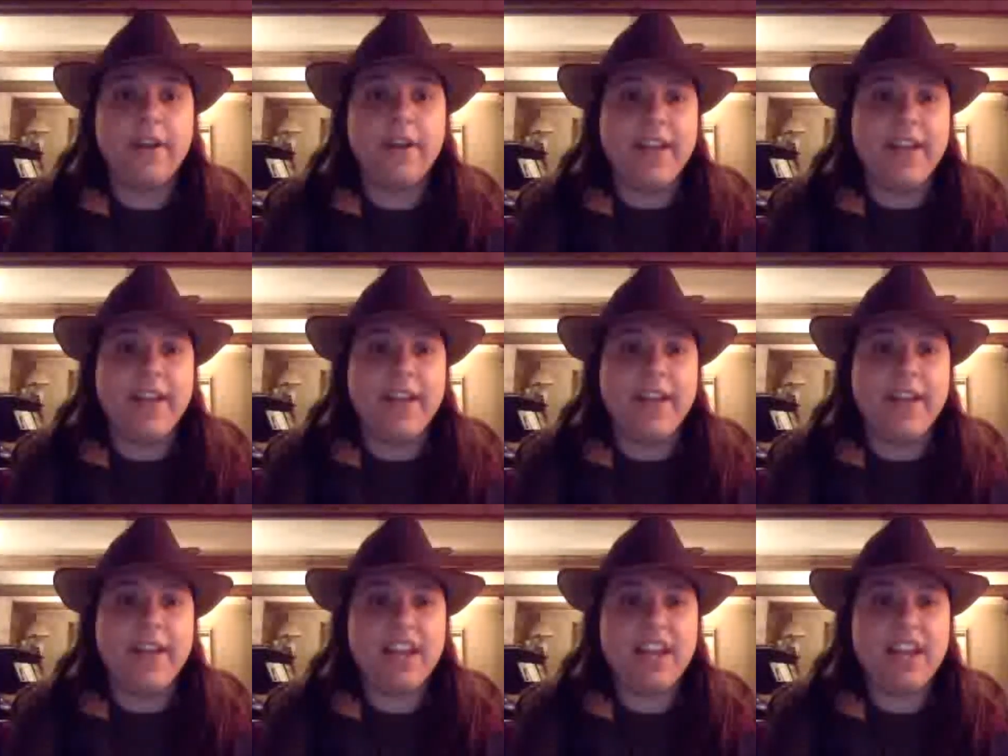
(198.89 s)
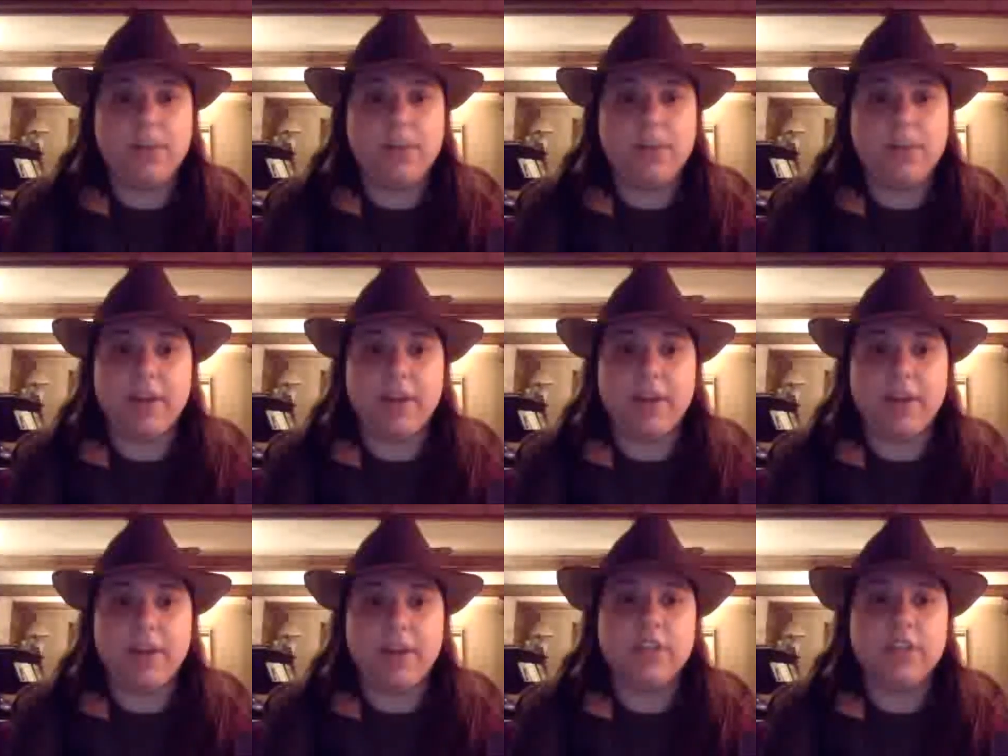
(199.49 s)
K-9
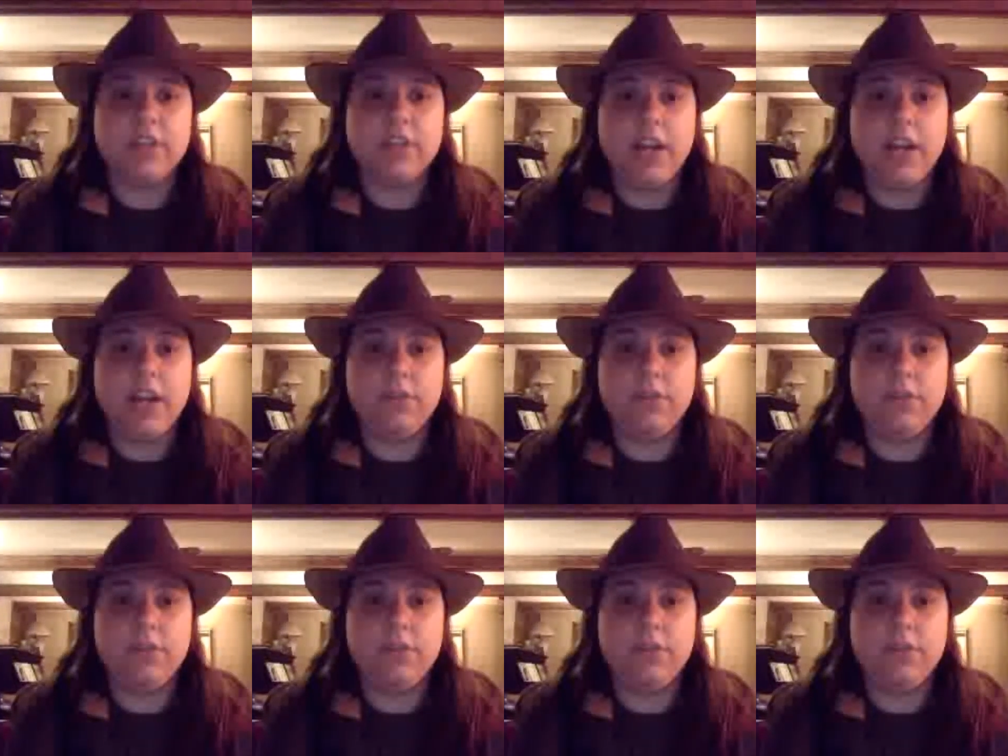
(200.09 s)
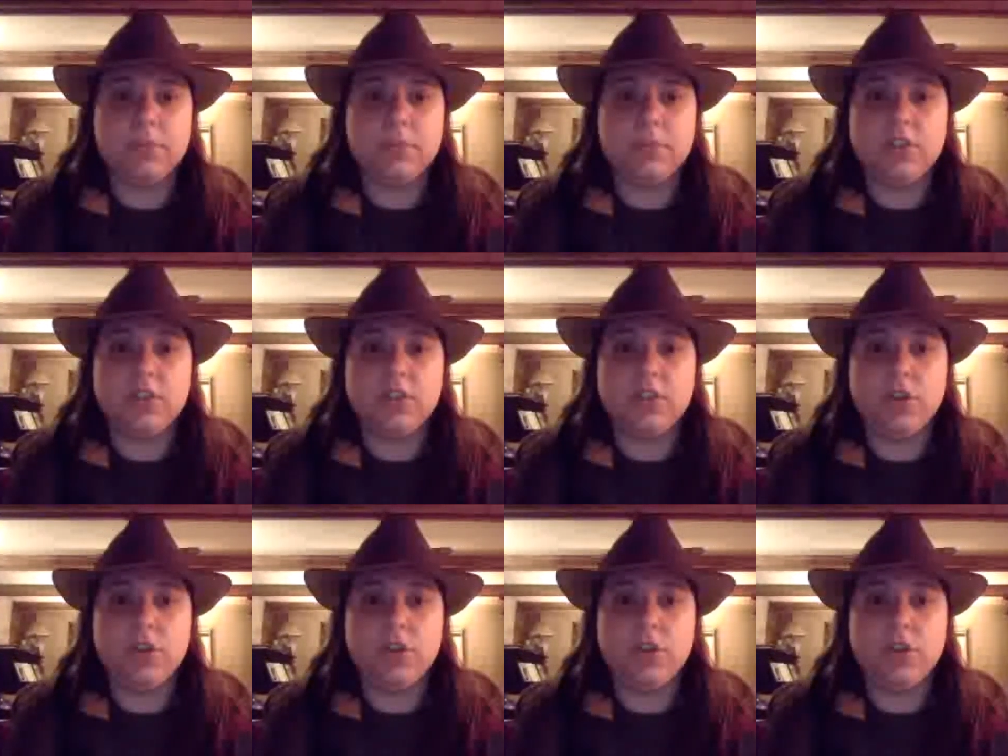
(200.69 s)
arrives and informs the two
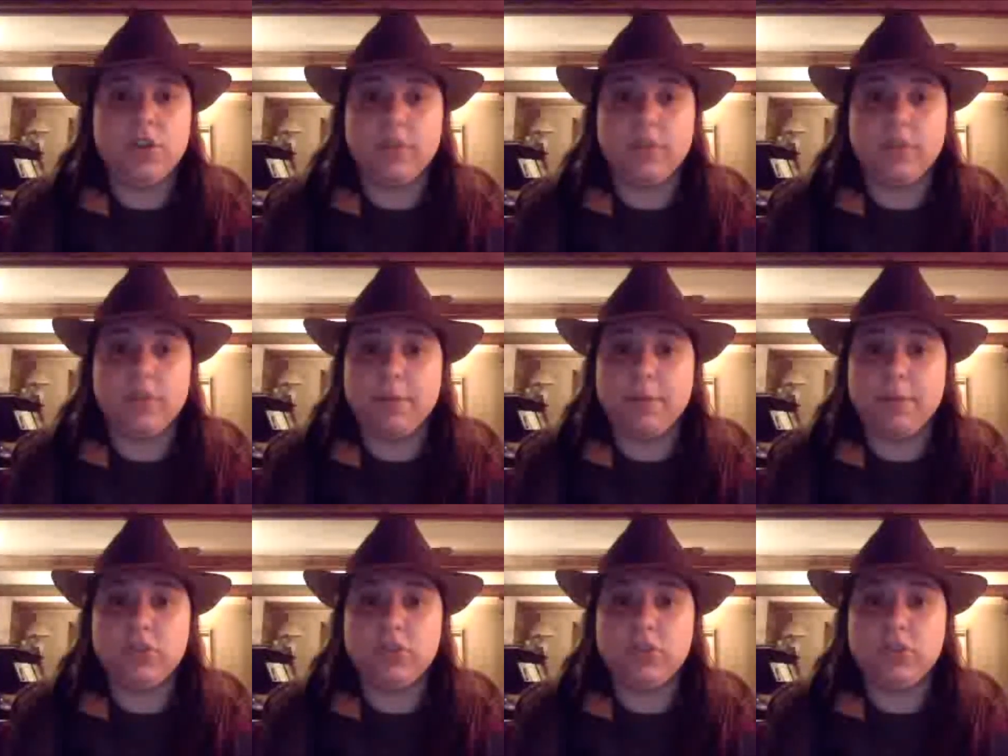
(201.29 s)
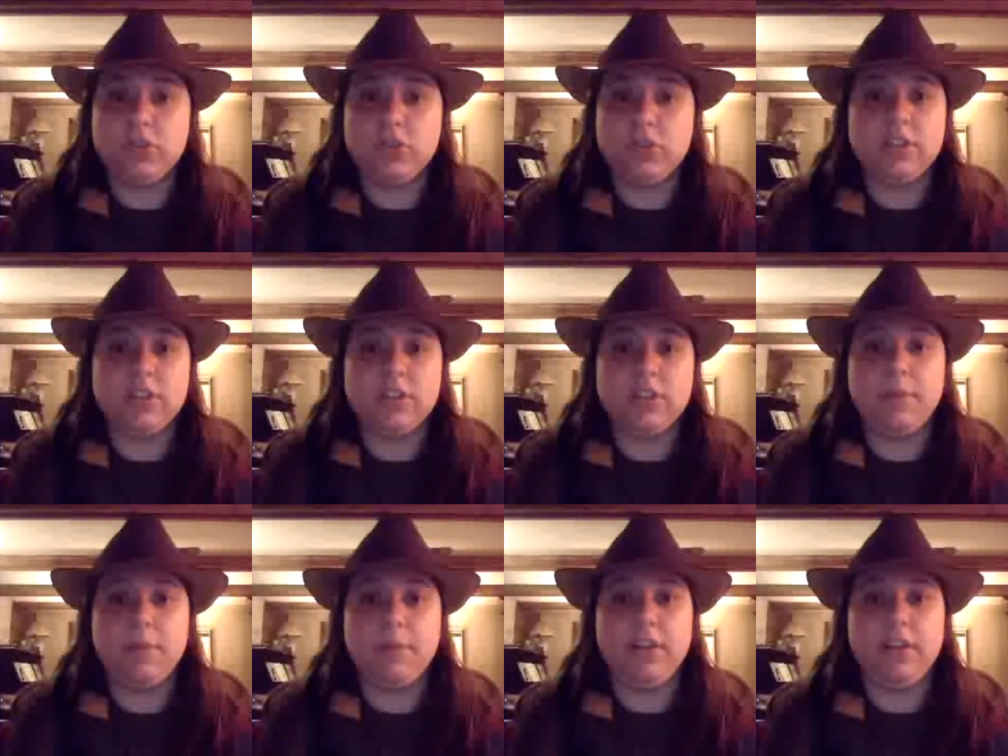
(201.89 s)
of dimensional
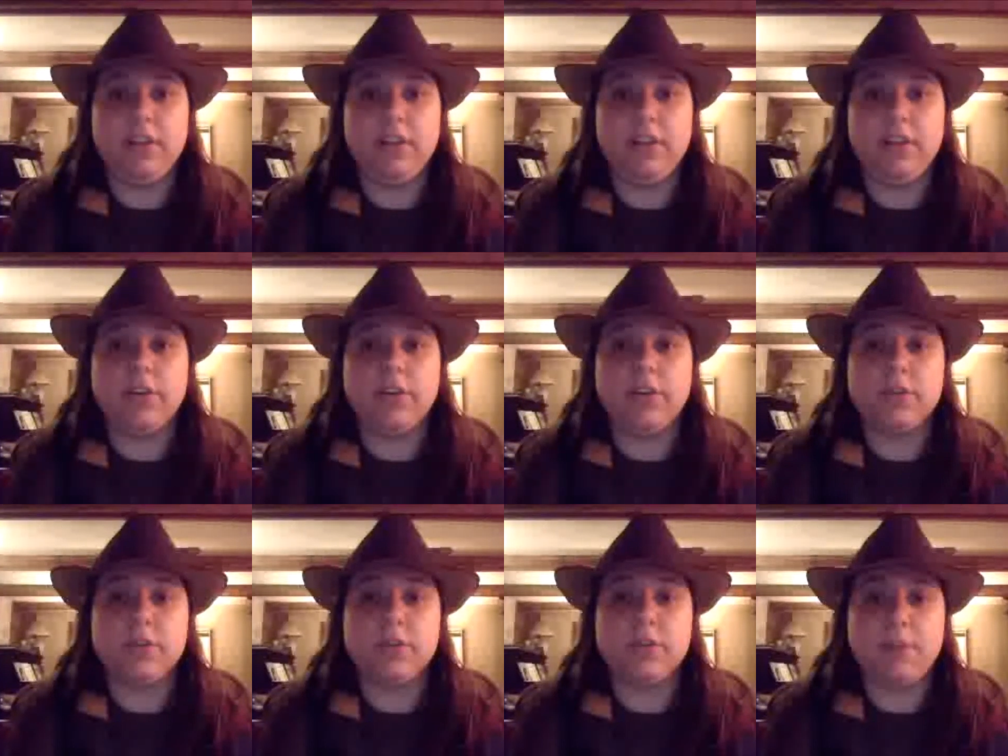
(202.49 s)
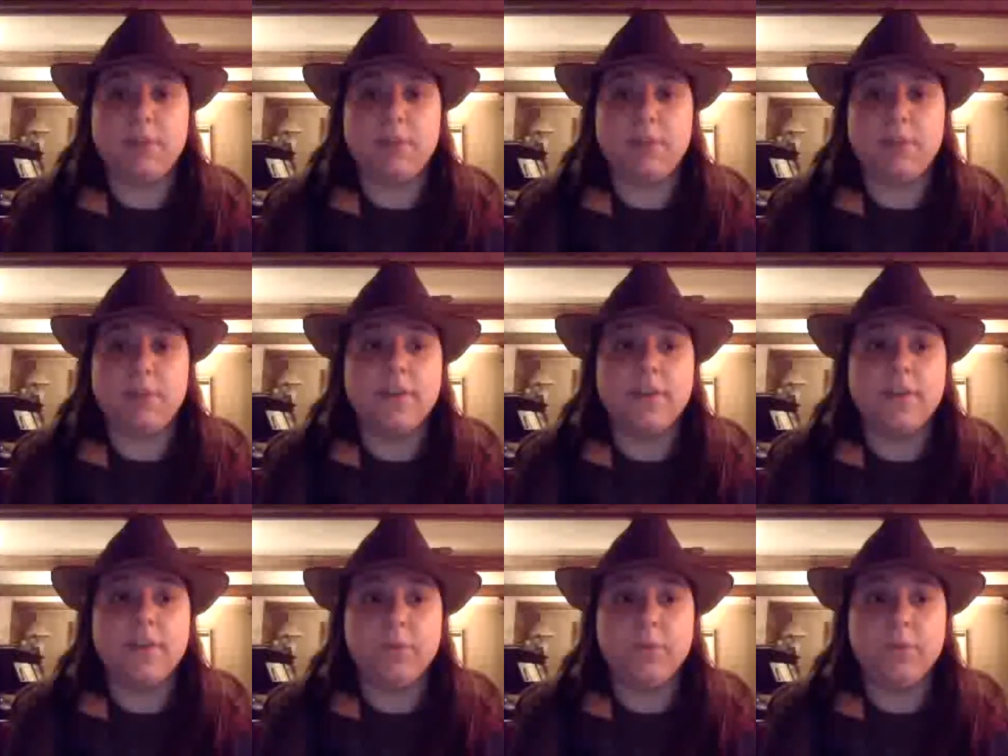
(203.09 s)
instability in the null space,
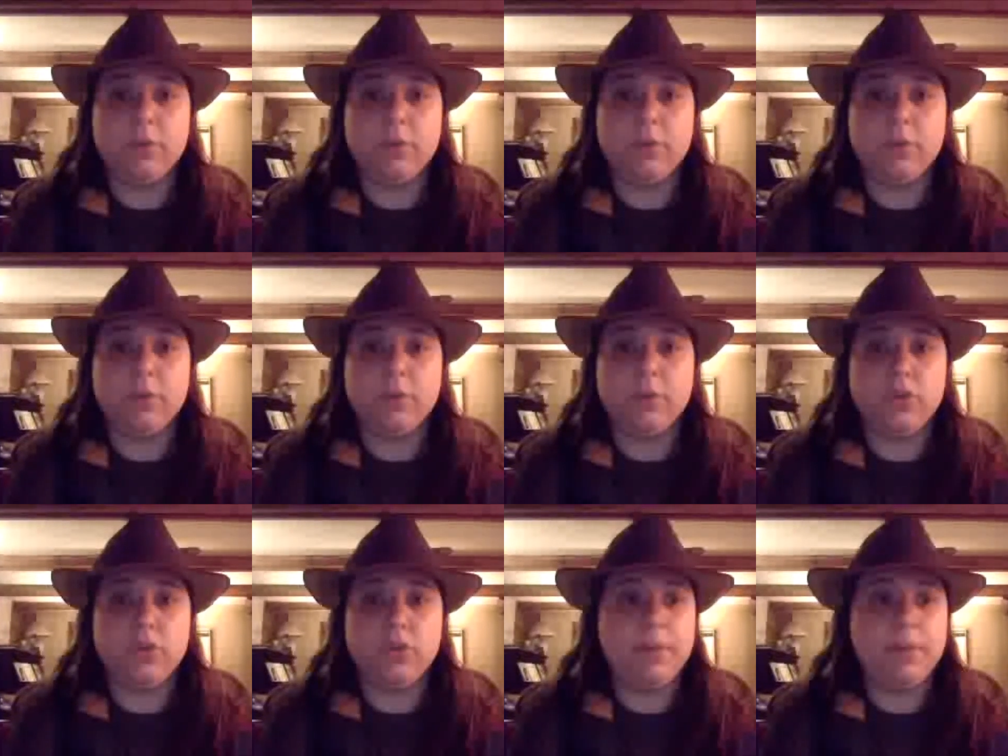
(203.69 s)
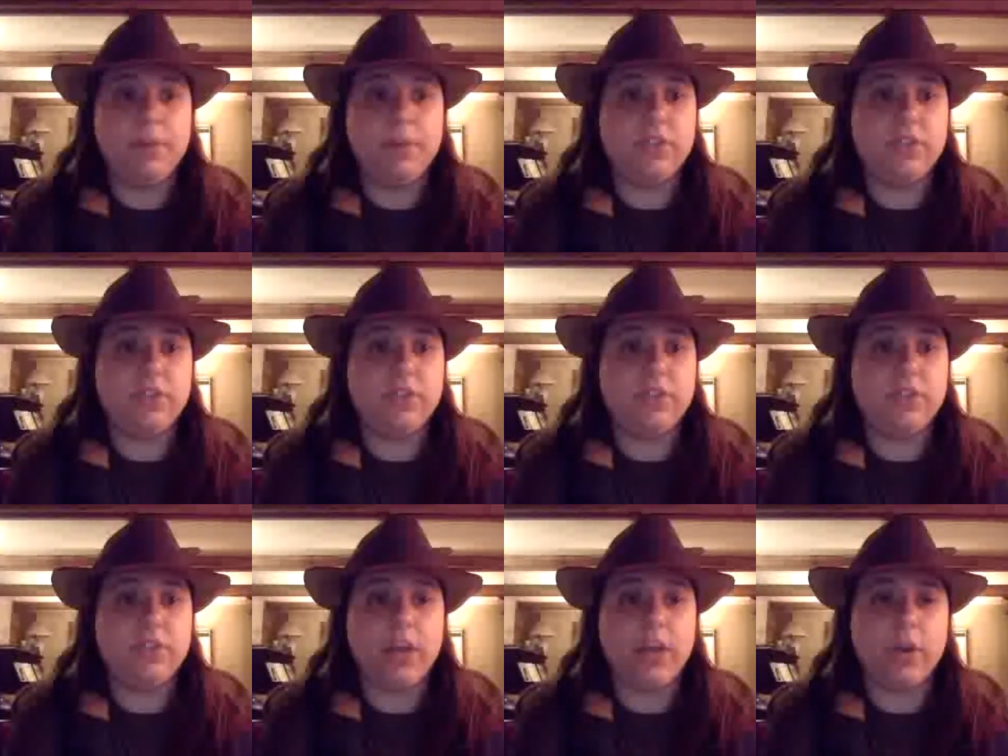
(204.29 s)
which they attribute to the
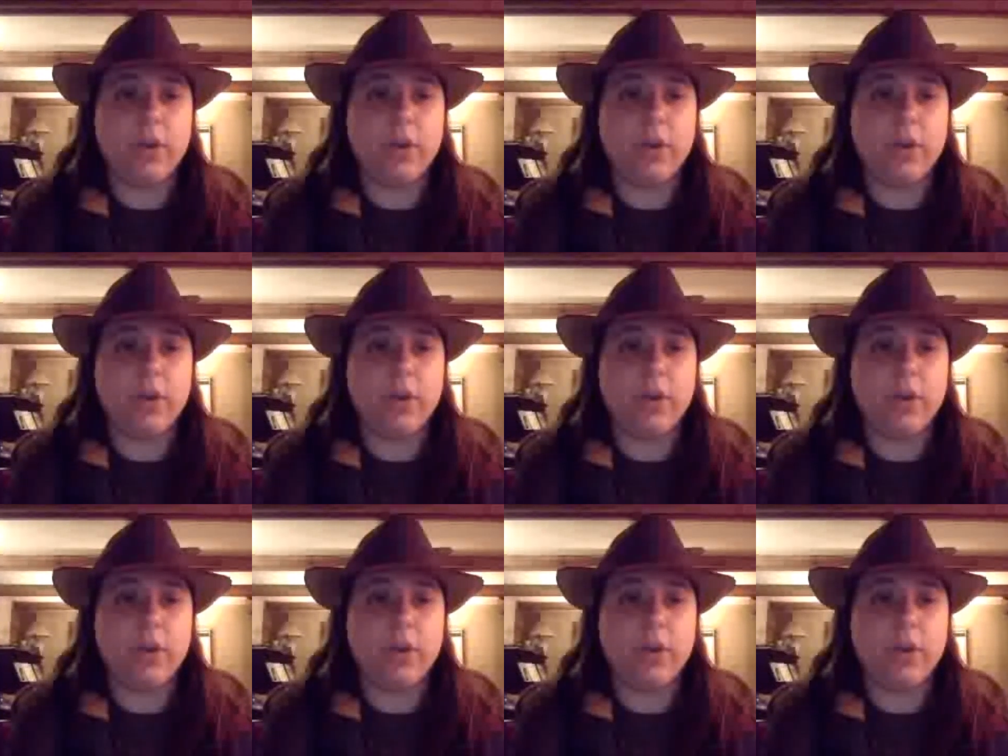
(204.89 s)
alloy,